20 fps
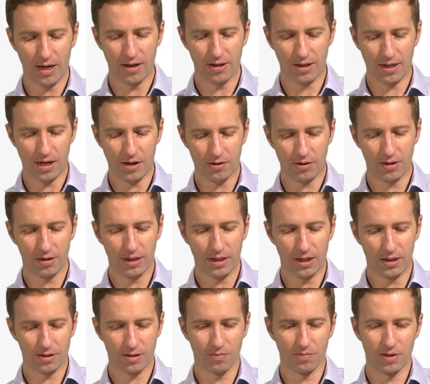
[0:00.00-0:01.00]
and
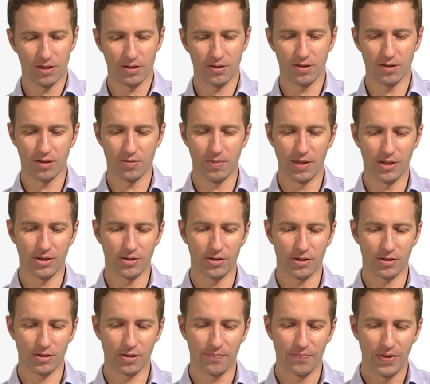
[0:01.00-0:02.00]
calculating some distance
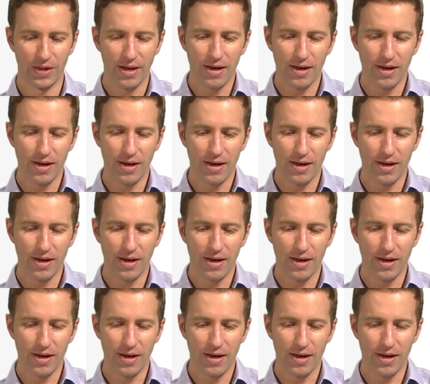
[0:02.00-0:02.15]
metrics.